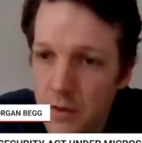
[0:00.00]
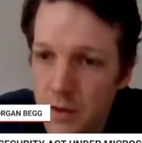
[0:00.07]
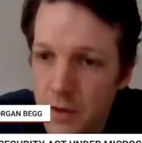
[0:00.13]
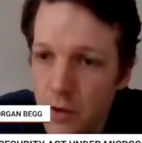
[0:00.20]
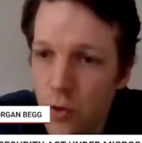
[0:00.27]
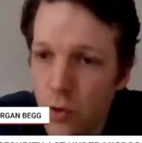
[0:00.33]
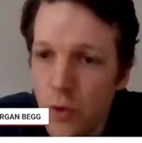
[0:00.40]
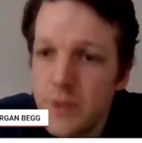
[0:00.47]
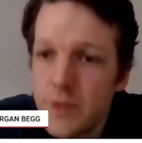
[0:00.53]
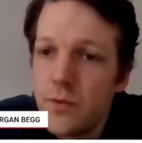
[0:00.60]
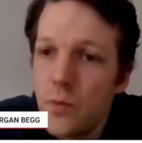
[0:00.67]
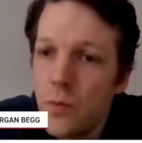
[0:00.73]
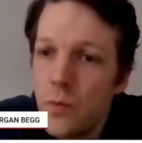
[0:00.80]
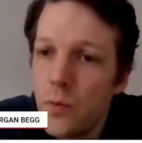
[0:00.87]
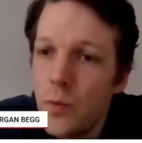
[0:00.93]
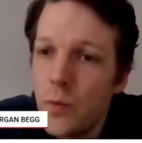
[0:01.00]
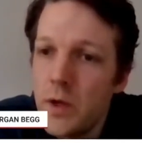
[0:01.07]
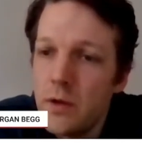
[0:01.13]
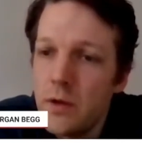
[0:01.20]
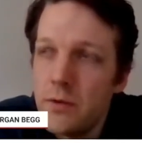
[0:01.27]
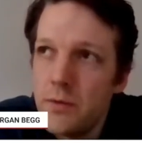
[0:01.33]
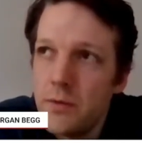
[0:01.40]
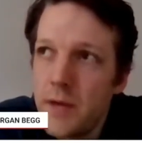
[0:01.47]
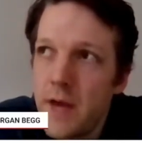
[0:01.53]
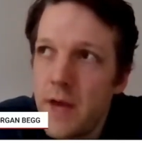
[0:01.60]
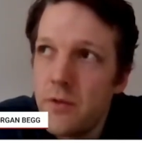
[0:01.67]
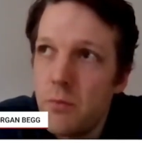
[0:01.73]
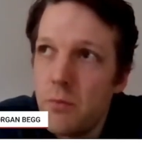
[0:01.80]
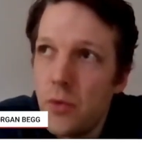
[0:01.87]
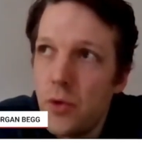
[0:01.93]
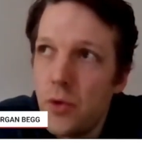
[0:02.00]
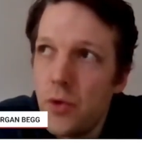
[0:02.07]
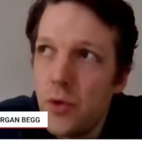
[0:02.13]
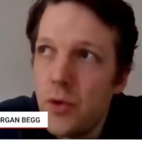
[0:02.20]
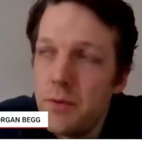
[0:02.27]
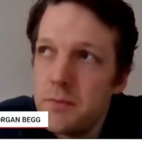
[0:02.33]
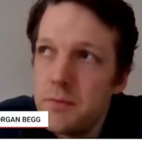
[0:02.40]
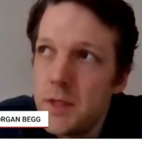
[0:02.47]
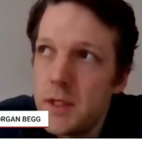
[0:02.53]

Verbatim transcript: the courts will have a more